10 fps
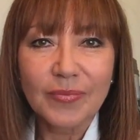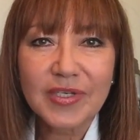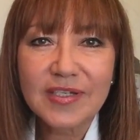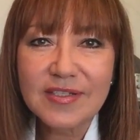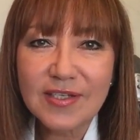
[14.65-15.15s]

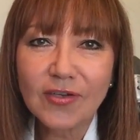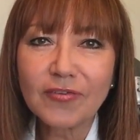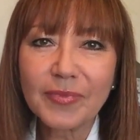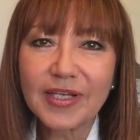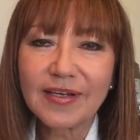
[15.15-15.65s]
because a
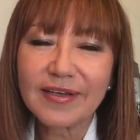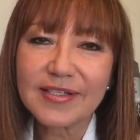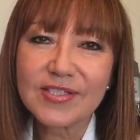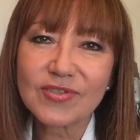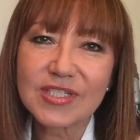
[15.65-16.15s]
lot of my
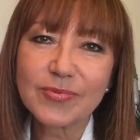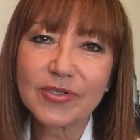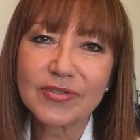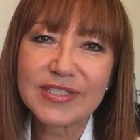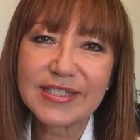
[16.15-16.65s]
clients are
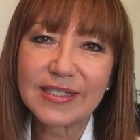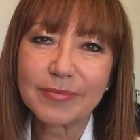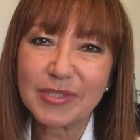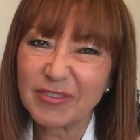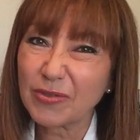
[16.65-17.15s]
experiencing
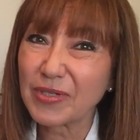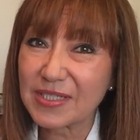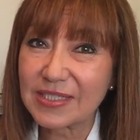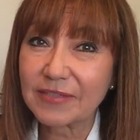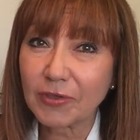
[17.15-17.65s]
a bit of a
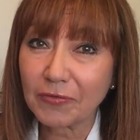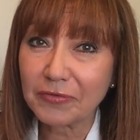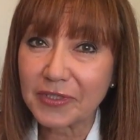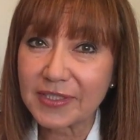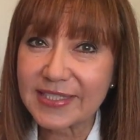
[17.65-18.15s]
crisis of
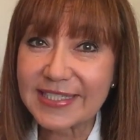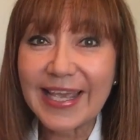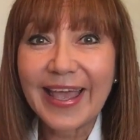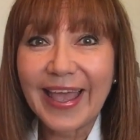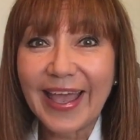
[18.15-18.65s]
confidence
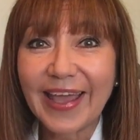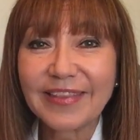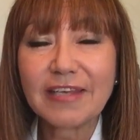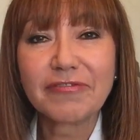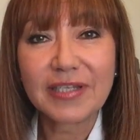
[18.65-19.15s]

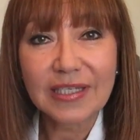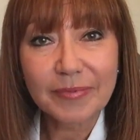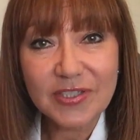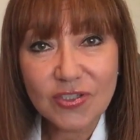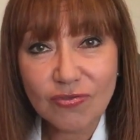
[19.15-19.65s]
and they're feeling
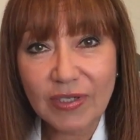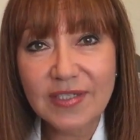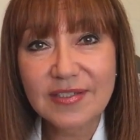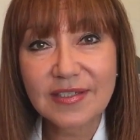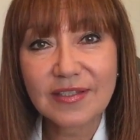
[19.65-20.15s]
a bit
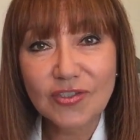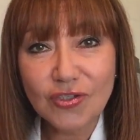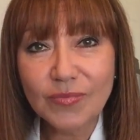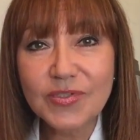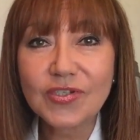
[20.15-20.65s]
stressed in the
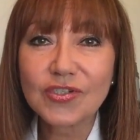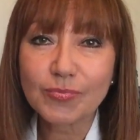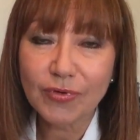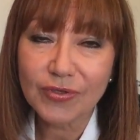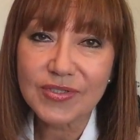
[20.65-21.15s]
job
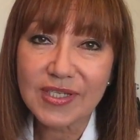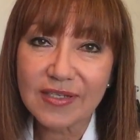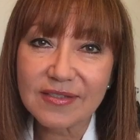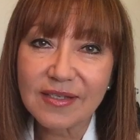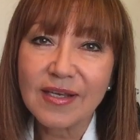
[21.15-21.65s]
search
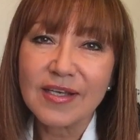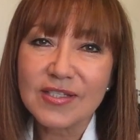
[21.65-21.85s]
process.